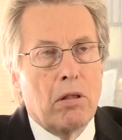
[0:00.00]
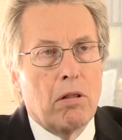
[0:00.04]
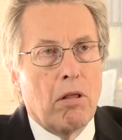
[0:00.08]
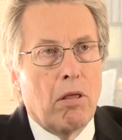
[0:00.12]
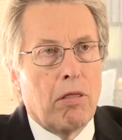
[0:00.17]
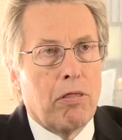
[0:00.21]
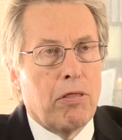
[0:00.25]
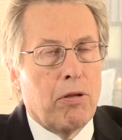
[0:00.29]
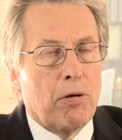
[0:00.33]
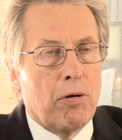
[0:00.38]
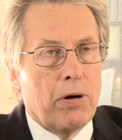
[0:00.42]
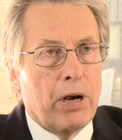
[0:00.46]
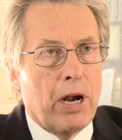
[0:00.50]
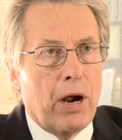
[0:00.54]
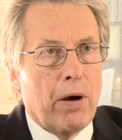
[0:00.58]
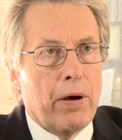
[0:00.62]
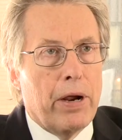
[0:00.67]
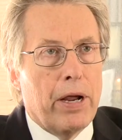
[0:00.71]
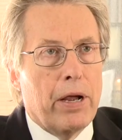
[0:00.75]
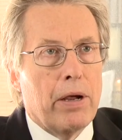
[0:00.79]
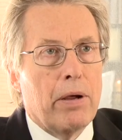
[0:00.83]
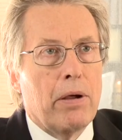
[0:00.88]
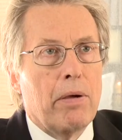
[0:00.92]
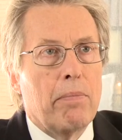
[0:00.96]
The third
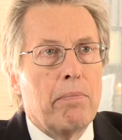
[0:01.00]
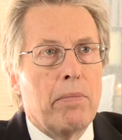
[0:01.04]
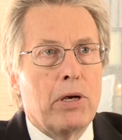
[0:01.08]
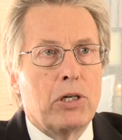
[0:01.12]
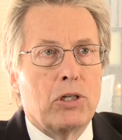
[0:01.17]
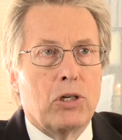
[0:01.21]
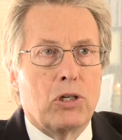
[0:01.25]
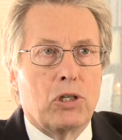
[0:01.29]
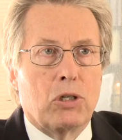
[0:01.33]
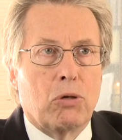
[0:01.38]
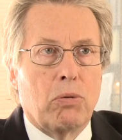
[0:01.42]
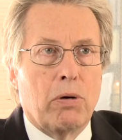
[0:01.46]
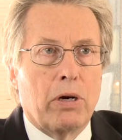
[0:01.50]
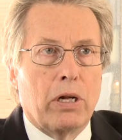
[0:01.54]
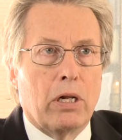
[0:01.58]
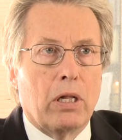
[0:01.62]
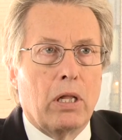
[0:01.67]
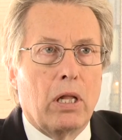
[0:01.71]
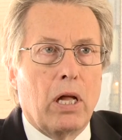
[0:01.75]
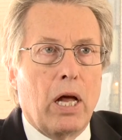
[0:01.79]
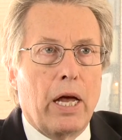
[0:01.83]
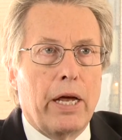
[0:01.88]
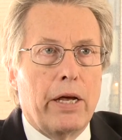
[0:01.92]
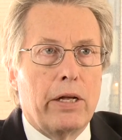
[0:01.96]
area measures
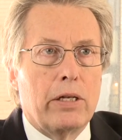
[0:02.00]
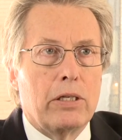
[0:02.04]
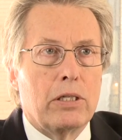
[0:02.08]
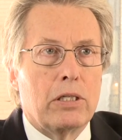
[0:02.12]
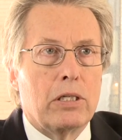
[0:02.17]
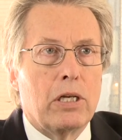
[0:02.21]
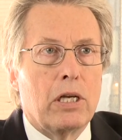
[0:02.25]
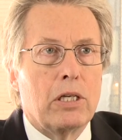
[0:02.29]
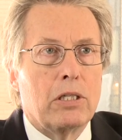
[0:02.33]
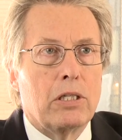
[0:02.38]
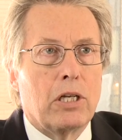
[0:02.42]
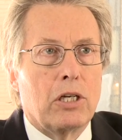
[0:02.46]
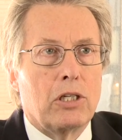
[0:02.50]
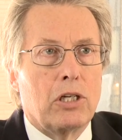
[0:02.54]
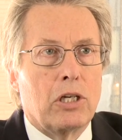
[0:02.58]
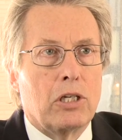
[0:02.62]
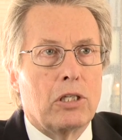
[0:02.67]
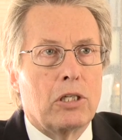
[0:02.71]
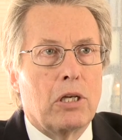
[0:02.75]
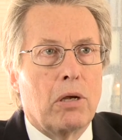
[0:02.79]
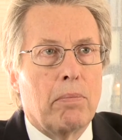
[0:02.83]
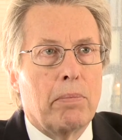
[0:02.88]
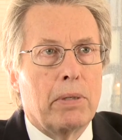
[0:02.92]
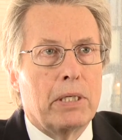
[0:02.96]
critical ions such
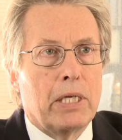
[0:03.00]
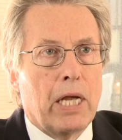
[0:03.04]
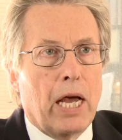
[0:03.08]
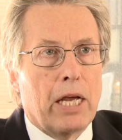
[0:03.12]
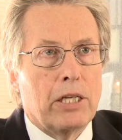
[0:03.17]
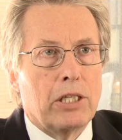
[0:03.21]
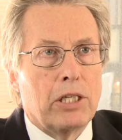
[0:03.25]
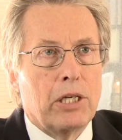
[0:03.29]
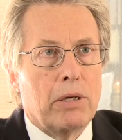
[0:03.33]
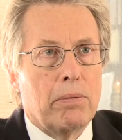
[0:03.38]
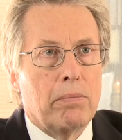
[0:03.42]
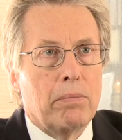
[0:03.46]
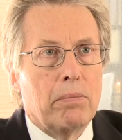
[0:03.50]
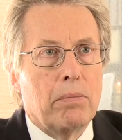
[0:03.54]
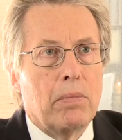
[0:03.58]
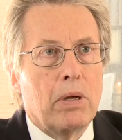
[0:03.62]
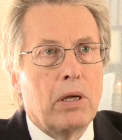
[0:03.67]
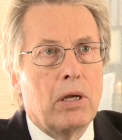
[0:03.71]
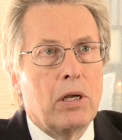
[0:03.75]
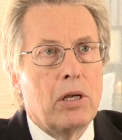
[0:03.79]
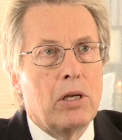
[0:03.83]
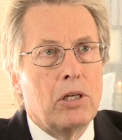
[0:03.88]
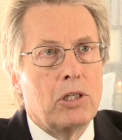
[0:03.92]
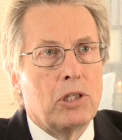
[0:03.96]
as potassium,
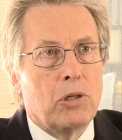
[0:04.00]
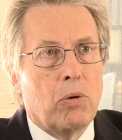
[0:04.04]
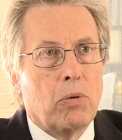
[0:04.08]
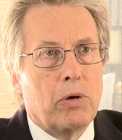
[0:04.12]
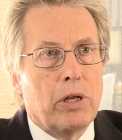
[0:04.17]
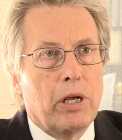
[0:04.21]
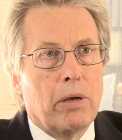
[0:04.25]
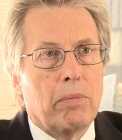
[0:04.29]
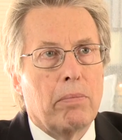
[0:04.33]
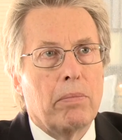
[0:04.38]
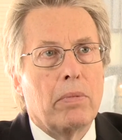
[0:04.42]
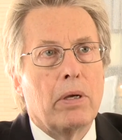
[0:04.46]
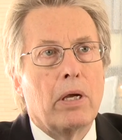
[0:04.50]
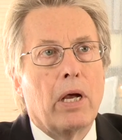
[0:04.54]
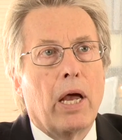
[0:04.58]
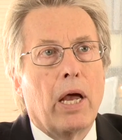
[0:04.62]
sodium,